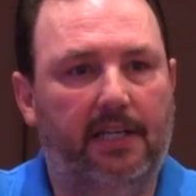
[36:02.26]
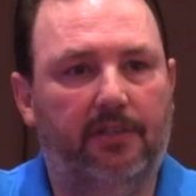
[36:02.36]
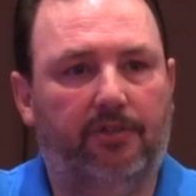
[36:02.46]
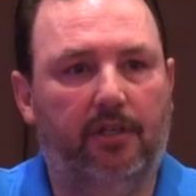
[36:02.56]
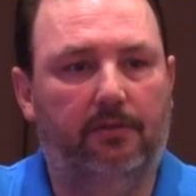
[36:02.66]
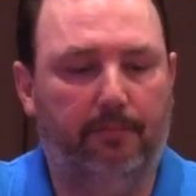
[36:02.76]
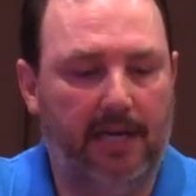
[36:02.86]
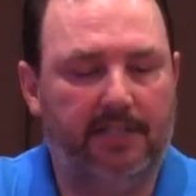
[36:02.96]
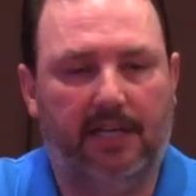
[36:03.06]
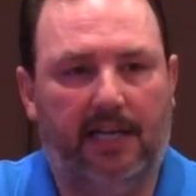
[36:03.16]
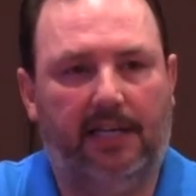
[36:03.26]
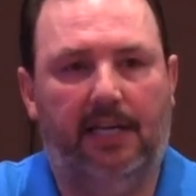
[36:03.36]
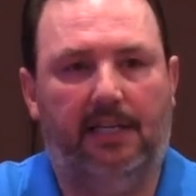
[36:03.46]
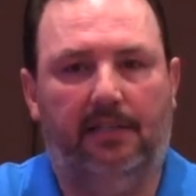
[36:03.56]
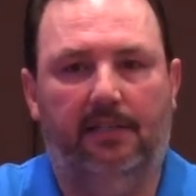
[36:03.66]
you the truth the best that I
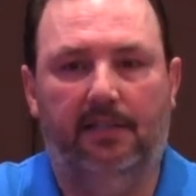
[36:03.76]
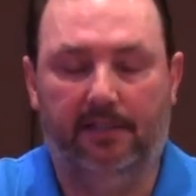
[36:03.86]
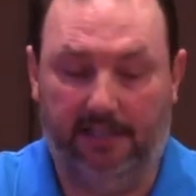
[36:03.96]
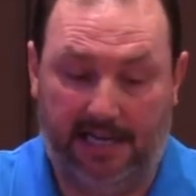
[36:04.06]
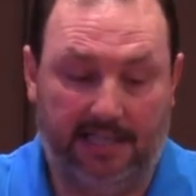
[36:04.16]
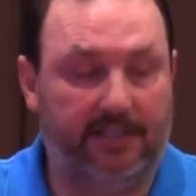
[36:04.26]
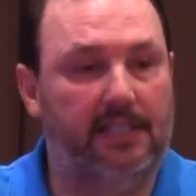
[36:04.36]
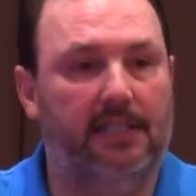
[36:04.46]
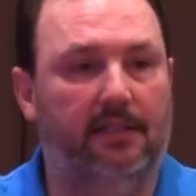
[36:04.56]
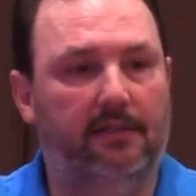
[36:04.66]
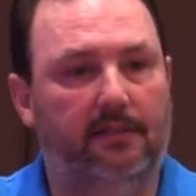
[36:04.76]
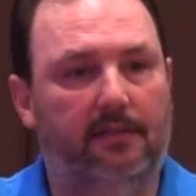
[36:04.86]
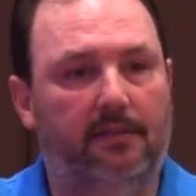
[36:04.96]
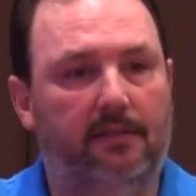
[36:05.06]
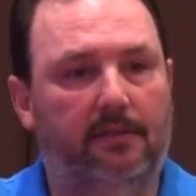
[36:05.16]
can, that I see it
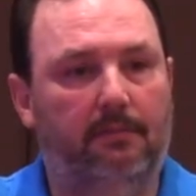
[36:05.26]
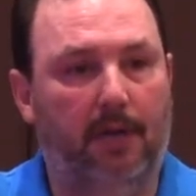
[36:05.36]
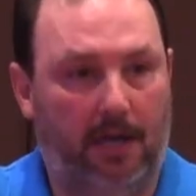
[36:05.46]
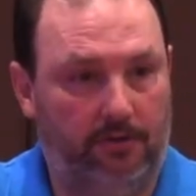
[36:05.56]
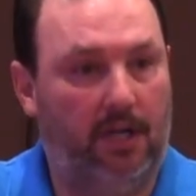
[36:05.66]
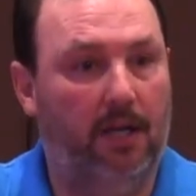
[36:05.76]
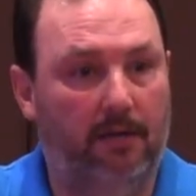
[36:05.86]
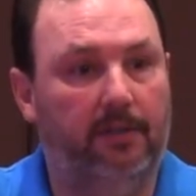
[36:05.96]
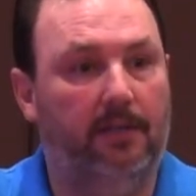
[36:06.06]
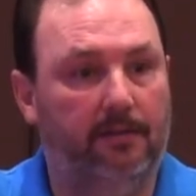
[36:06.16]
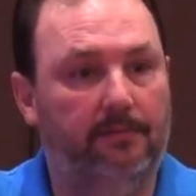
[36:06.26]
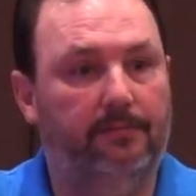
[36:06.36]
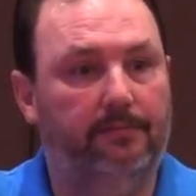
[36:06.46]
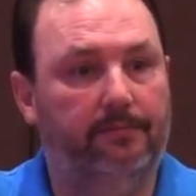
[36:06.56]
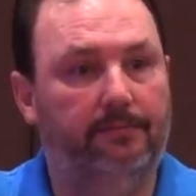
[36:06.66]
because I love you.
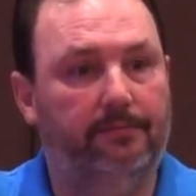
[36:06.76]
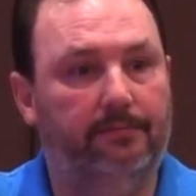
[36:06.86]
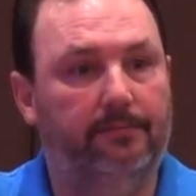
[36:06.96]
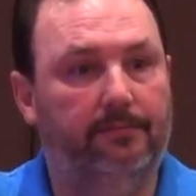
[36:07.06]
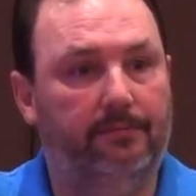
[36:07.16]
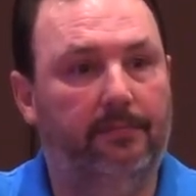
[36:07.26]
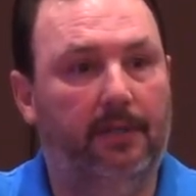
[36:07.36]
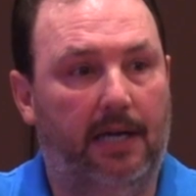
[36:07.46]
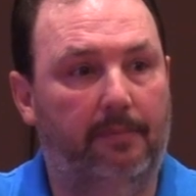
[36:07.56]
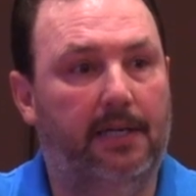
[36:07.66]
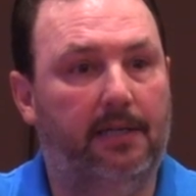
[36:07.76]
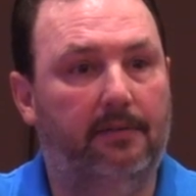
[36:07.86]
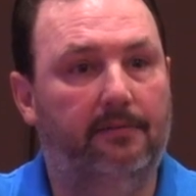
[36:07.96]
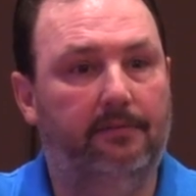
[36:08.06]
Amen?